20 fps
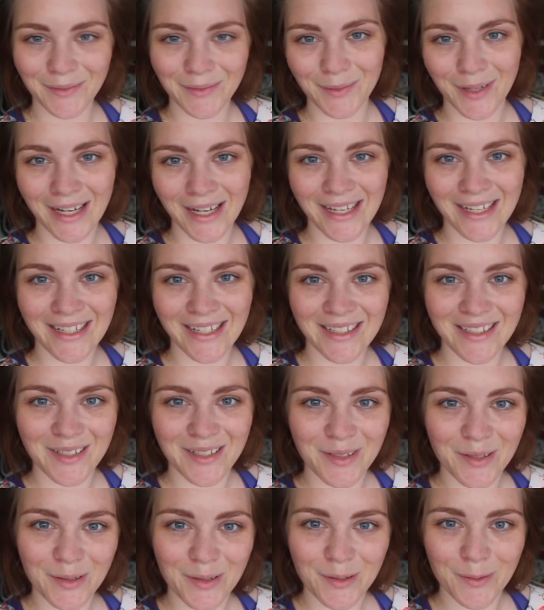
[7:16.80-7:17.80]
Ready
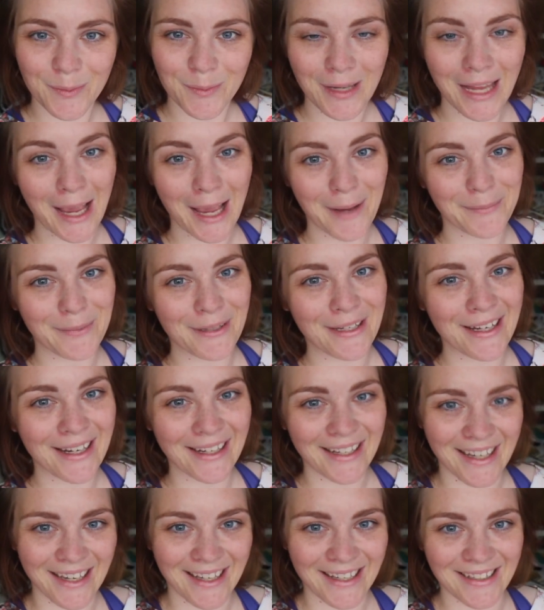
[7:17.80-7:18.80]
to be happy
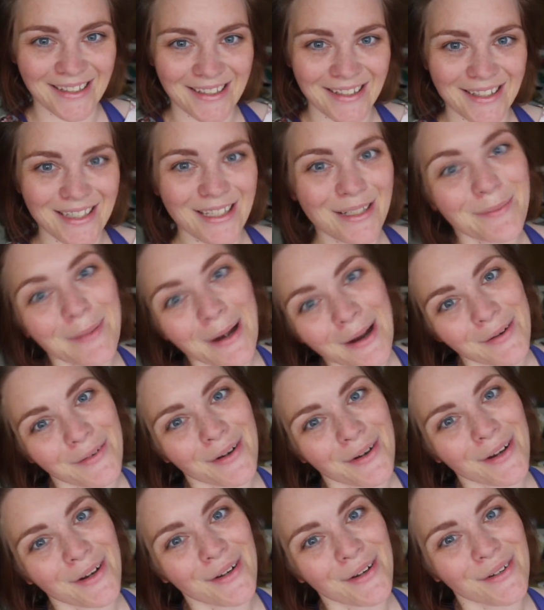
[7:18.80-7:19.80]
again
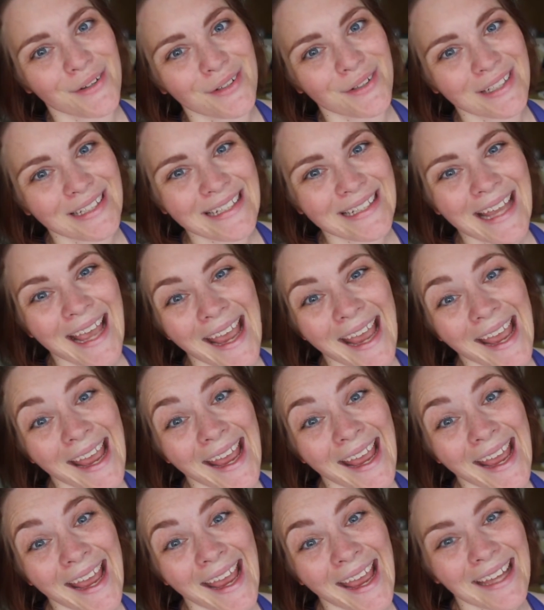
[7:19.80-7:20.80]
tomorrow.
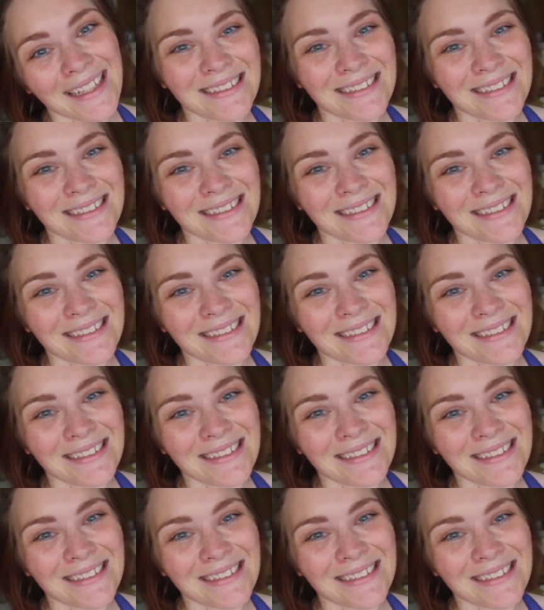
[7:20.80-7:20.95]
Yeah!